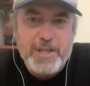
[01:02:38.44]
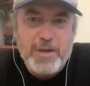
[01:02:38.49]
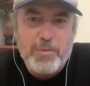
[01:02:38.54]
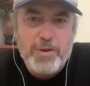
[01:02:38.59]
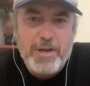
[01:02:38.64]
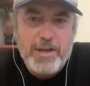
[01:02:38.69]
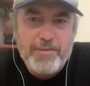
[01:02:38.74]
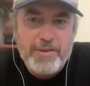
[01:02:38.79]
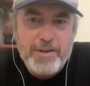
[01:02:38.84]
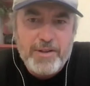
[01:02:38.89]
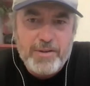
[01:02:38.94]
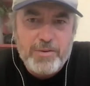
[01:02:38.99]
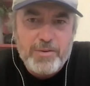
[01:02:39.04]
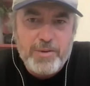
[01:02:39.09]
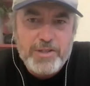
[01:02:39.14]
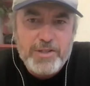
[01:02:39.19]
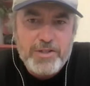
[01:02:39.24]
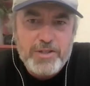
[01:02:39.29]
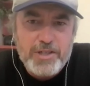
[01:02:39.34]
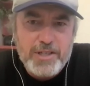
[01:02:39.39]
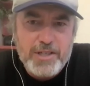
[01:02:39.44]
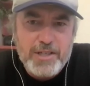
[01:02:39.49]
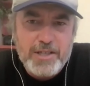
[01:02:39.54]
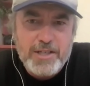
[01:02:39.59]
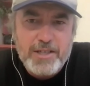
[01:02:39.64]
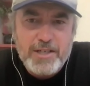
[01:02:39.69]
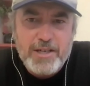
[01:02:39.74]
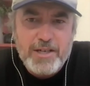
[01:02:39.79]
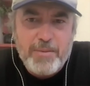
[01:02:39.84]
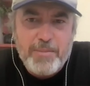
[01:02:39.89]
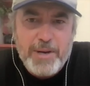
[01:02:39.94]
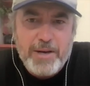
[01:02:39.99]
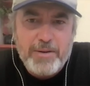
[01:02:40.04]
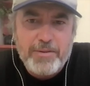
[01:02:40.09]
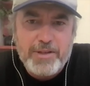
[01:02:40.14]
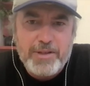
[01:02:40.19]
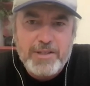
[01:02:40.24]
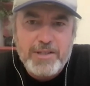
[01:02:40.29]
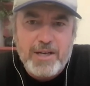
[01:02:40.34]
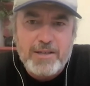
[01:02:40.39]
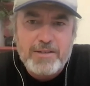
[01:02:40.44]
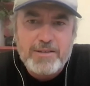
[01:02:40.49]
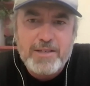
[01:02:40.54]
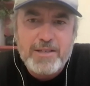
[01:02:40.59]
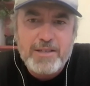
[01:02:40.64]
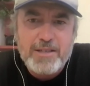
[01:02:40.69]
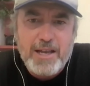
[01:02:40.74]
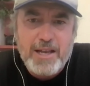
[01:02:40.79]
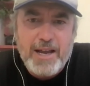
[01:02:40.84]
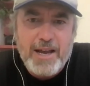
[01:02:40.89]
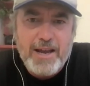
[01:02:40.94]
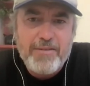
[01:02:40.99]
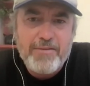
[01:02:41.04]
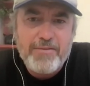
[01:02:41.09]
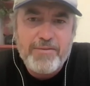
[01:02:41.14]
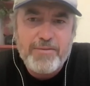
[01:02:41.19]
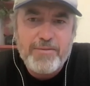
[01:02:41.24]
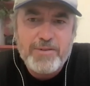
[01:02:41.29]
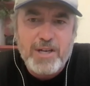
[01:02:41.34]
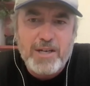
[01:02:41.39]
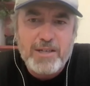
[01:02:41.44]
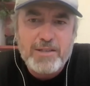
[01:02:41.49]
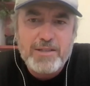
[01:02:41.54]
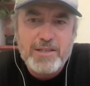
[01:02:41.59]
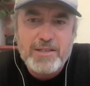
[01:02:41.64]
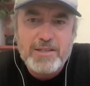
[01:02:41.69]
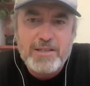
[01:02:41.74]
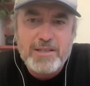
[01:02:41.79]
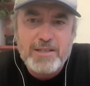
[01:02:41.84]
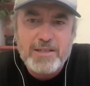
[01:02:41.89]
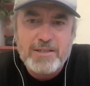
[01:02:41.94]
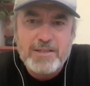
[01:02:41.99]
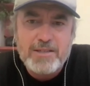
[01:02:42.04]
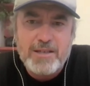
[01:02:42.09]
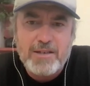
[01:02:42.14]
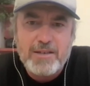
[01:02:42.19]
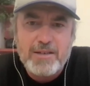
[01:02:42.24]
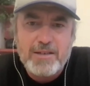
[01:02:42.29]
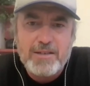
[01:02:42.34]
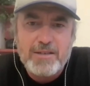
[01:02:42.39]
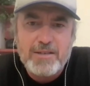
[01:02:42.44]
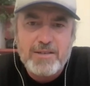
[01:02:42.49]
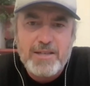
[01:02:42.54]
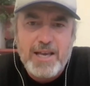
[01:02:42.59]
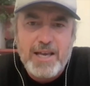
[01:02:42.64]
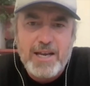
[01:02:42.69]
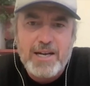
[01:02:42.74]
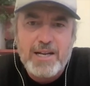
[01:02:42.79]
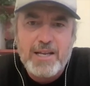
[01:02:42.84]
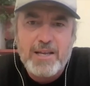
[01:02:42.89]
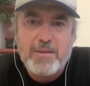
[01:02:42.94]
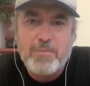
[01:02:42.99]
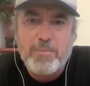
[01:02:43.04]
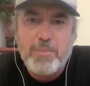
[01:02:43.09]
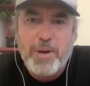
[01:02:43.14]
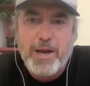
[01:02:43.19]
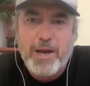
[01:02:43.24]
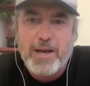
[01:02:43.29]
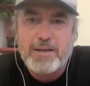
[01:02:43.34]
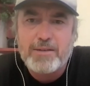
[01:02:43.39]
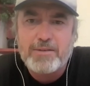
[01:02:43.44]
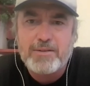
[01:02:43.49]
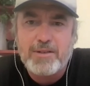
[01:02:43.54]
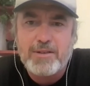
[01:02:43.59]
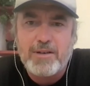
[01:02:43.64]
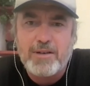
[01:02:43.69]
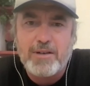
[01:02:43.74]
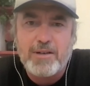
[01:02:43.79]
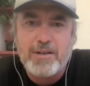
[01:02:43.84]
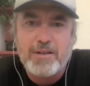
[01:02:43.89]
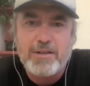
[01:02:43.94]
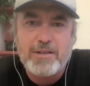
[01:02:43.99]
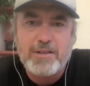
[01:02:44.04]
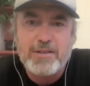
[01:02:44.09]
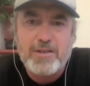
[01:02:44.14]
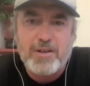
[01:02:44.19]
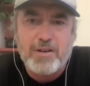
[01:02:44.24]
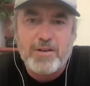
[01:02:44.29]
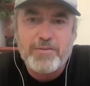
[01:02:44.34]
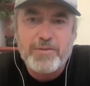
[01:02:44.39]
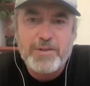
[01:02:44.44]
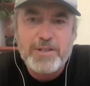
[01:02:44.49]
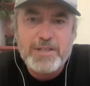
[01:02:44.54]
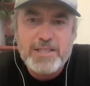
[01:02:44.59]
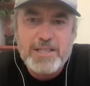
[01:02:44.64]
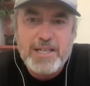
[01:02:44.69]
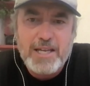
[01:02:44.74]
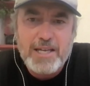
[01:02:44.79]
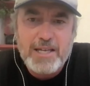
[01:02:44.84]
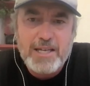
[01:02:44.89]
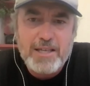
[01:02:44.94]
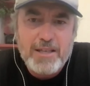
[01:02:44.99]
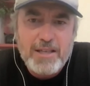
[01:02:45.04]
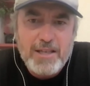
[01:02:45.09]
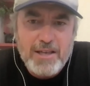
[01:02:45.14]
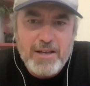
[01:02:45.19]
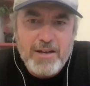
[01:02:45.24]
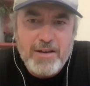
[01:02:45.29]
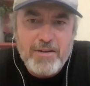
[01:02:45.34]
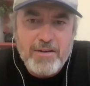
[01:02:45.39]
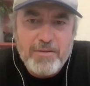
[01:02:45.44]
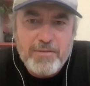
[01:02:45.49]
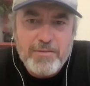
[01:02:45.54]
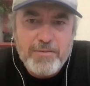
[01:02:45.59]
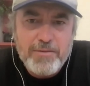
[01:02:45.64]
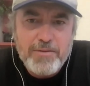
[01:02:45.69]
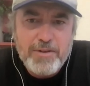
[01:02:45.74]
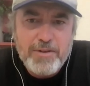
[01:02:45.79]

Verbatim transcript: we have another question about the toxic. Have toxicity studies had an impact on the dolphin take of